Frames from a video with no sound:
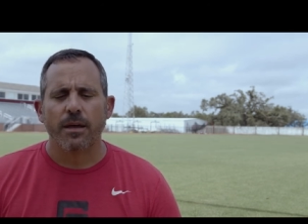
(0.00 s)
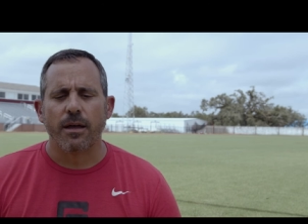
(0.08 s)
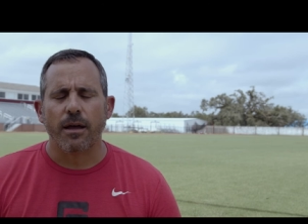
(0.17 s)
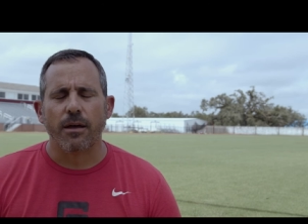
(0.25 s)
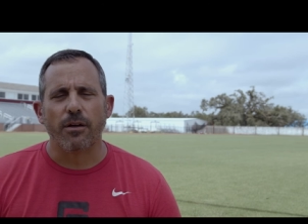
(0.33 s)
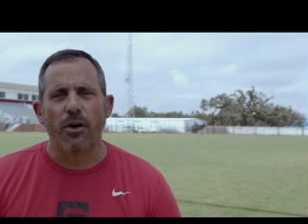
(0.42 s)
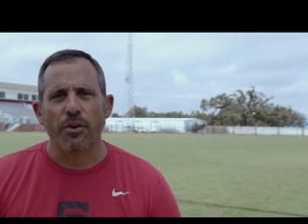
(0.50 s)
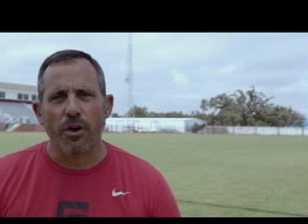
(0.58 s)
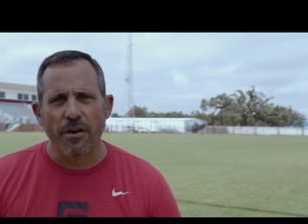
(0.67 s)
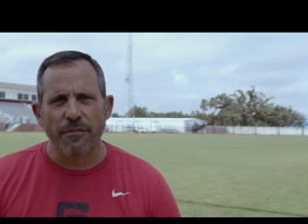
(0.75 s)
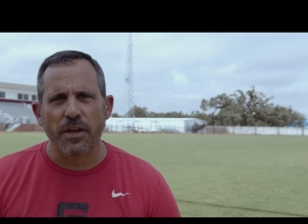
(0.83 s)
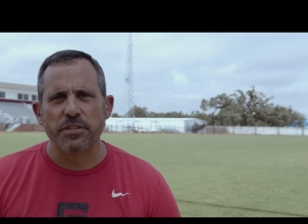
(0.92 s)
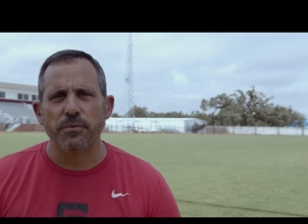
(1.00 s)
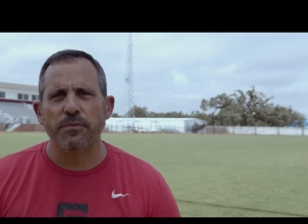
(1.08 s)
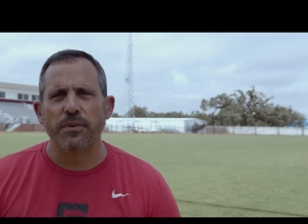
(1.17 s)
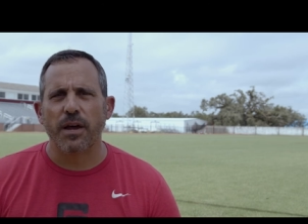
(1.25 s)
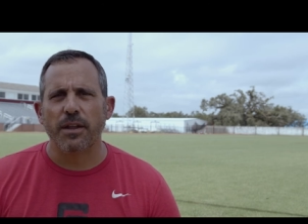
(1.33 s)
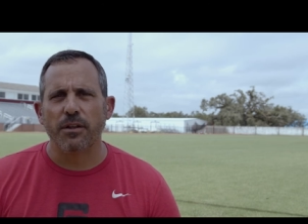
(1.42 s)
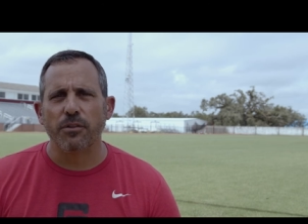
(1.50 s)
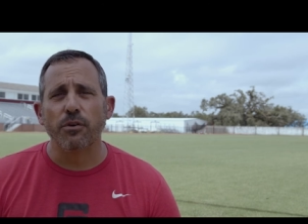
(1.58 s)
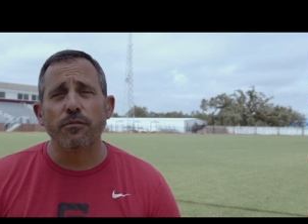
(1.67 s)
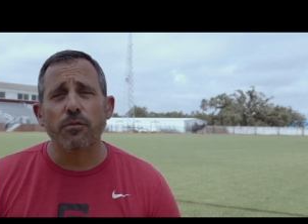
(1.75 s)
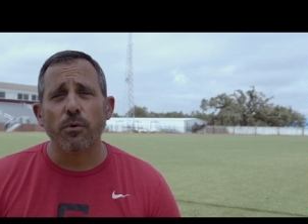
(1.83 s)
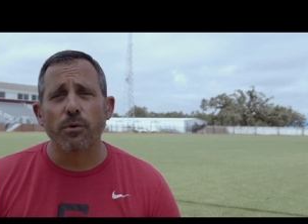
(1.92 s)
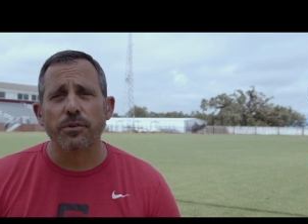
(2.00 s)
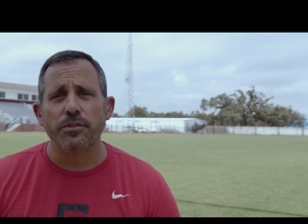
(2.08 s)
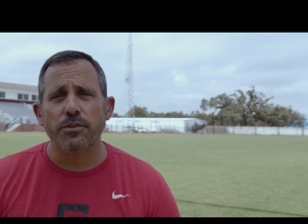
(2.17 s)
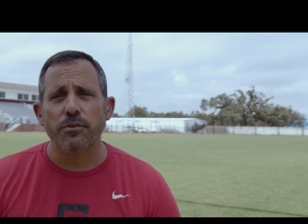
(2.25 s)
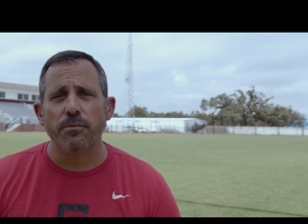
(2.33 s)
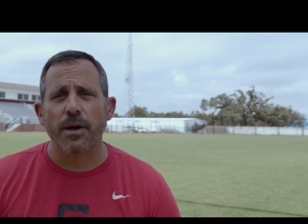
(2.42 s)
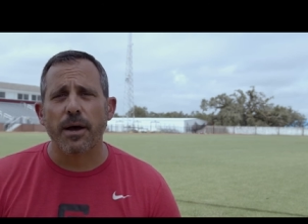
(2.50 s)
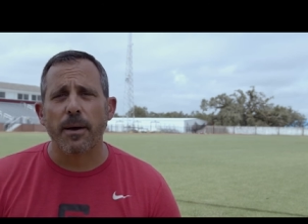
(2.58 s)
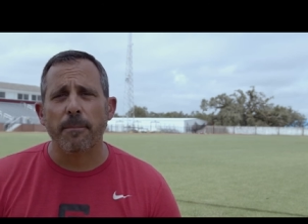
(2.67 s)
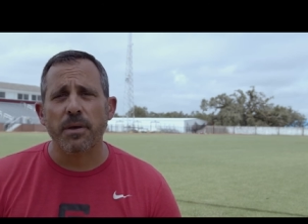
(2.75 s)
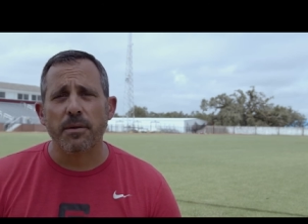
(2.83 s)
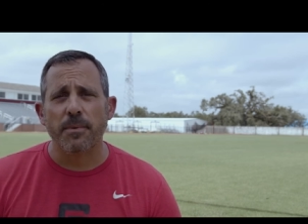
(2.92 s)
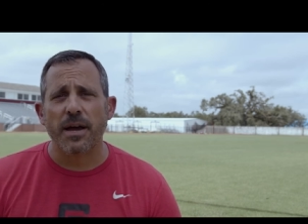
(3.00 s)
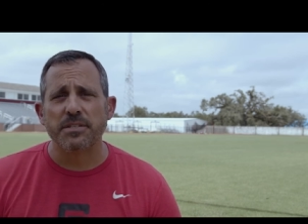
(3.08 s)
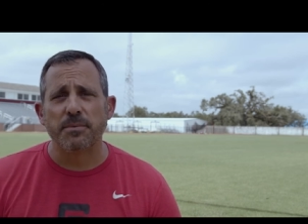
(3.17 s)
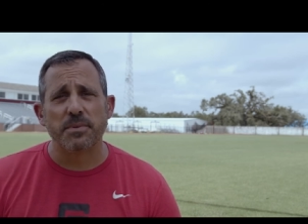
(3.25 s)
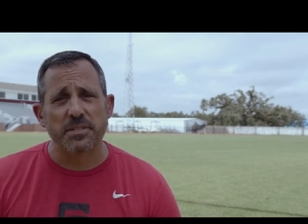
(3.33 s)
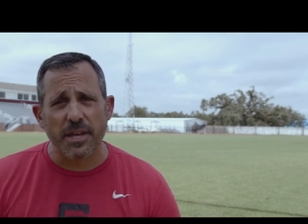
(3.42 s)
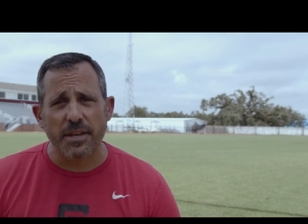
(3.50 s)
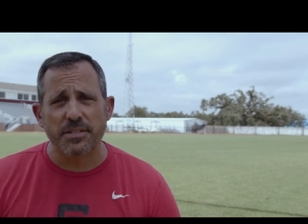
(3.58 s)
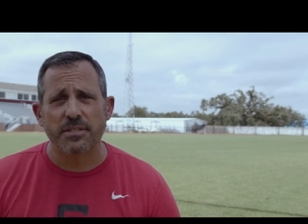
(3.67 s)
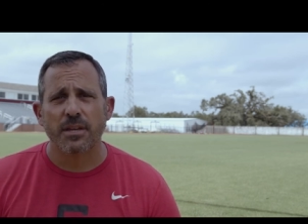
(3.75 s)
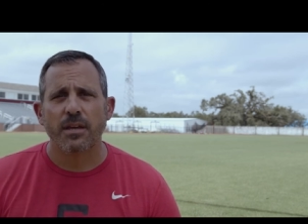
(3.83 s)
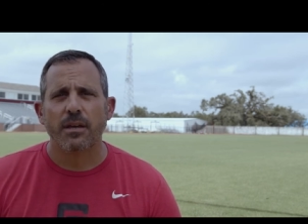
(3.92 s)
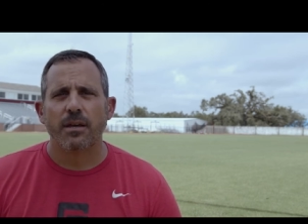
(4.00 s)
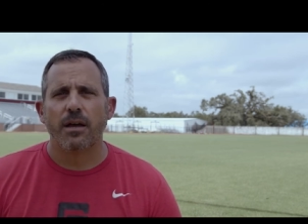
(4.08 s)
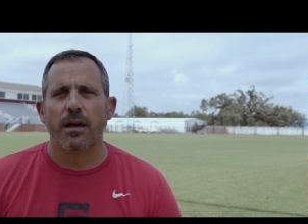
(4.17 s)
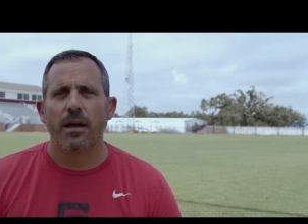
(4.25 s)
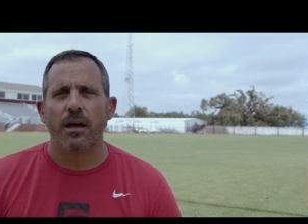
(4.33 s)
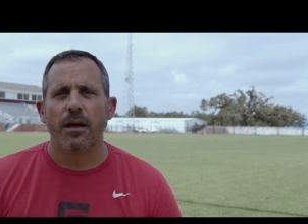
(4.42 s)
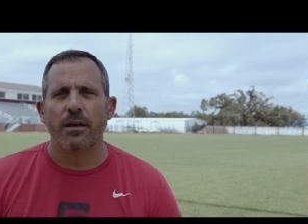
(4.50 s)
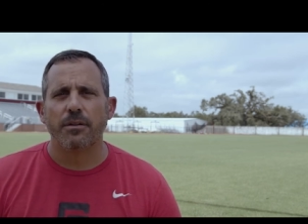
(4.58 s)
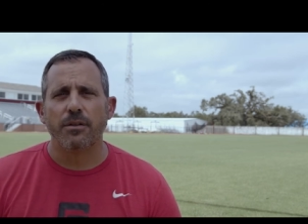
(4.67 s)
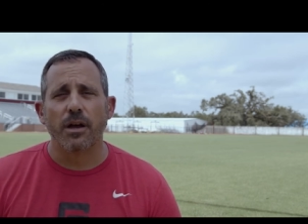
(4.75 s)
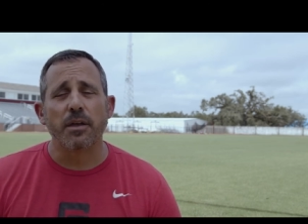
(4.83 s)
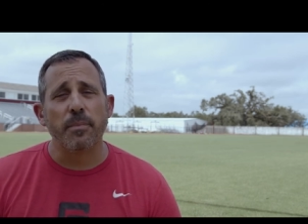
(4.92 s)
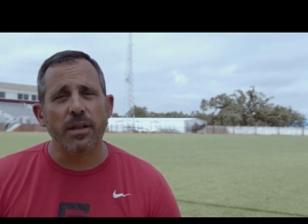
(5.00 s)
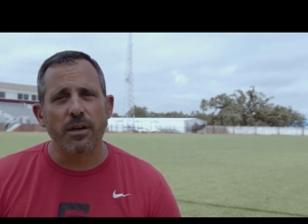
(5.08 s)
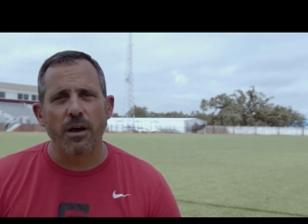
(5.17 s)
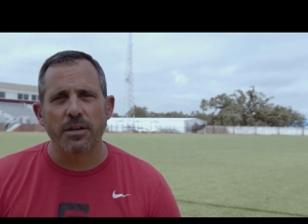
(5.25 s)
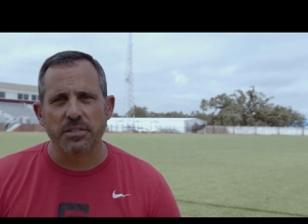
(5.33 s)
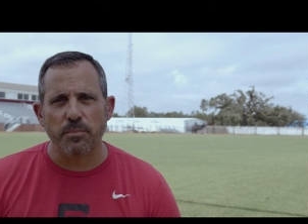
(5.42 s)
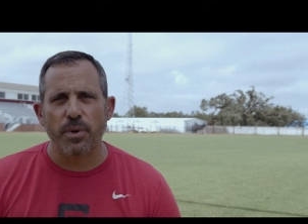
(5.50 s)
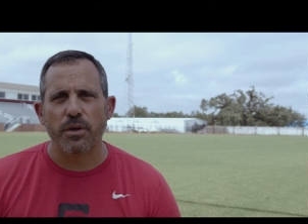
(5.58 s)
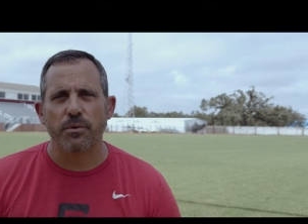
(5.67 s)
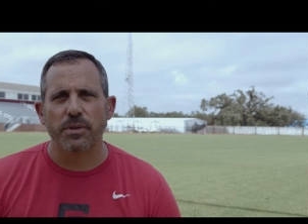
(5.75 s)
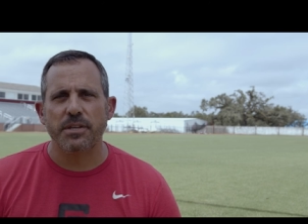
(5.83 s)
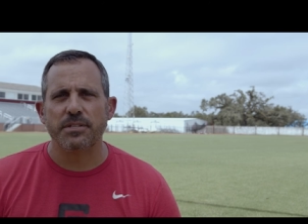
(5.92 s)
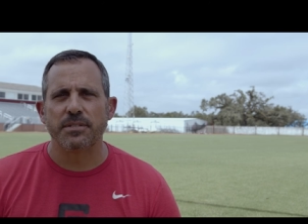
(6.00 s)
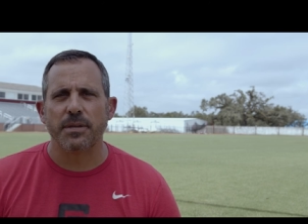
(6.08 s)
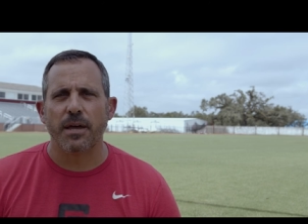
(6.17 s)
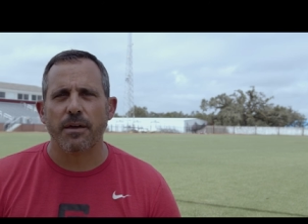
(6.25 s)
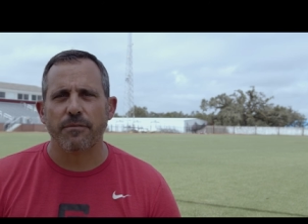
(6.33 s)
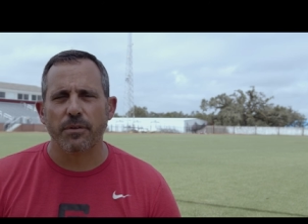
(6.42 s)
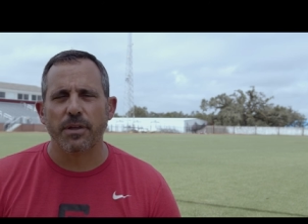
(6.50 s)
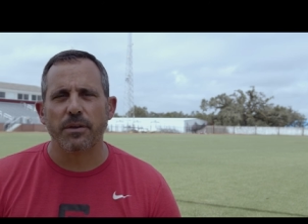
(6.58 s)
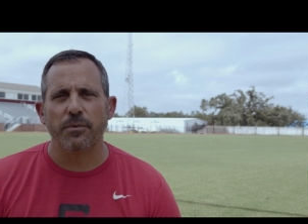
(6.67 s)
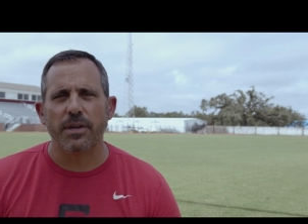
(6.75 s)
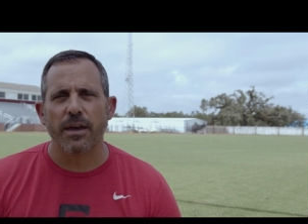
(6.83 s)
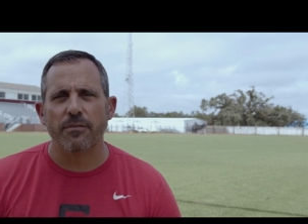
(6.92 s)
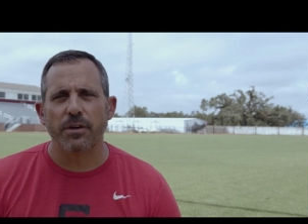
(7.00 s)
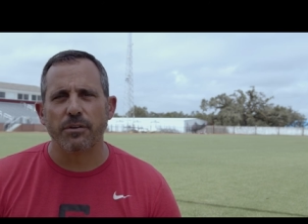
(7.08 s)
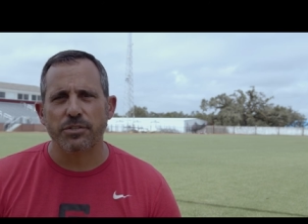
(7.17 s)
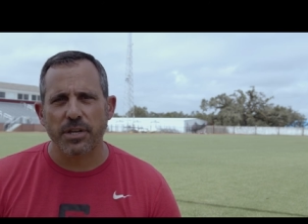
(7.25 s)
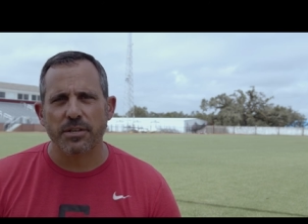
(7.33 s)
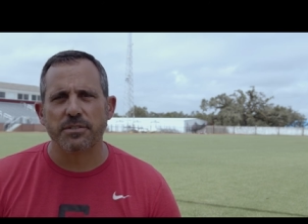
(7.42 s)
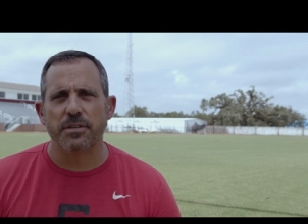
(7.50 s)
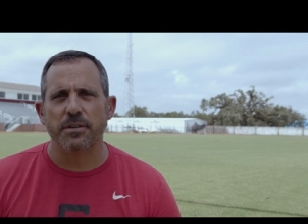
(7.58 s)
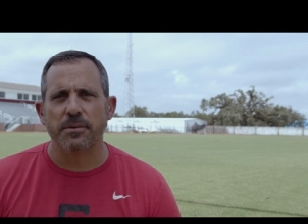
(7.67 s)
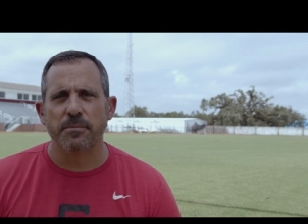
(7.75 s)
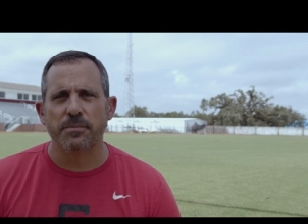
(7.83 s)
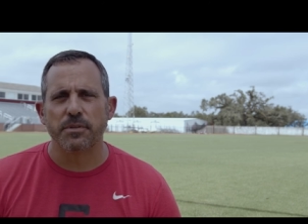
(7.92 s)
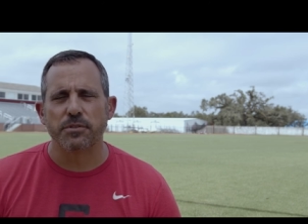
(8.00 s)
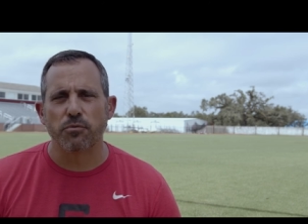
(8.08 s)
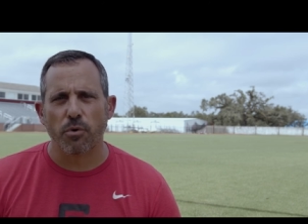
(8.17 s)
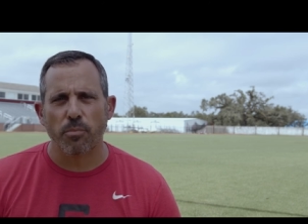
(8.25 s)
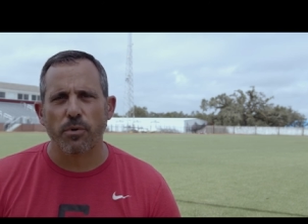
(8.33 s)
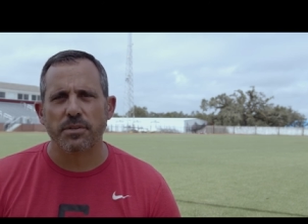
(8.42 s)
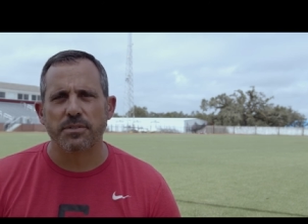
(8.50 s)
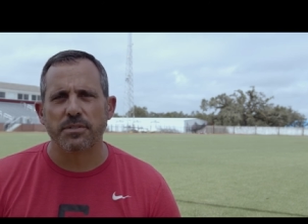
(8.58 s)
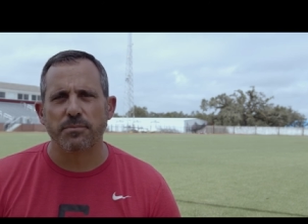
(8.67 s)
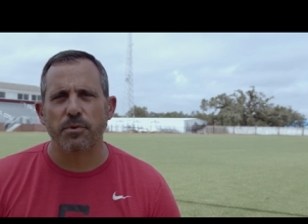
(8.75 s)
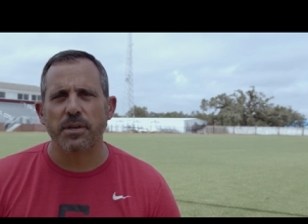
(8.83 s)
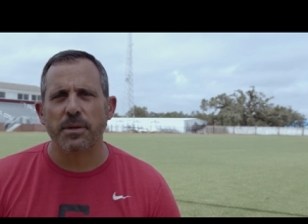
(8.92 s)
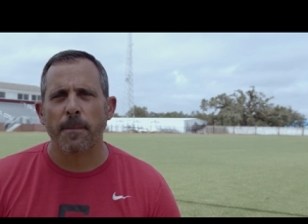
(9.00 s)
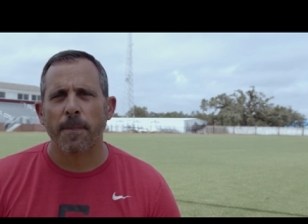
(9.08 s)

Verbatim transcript: Uh, on offense, we've got to look forward to uh, minimizing mistakes, uh, not committing costly penalties. I feel like we have a good chance to, to score points this week.